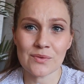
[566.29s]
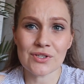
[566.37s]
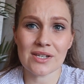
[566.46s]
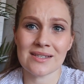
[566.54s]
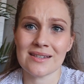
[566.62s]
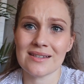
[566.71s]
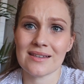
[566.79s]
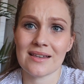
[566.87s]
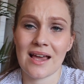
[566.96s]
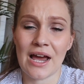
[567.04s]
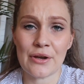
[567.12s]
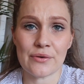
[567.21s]
which isn't
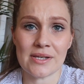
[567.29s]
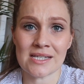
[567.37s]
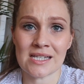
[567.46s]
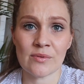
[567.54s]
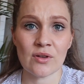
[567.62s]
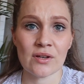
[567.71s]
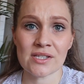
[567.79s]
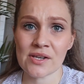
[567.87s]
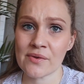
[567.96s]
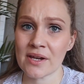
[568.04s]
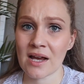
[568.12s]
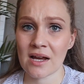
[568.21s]
unreasonable
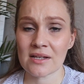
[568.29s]
considering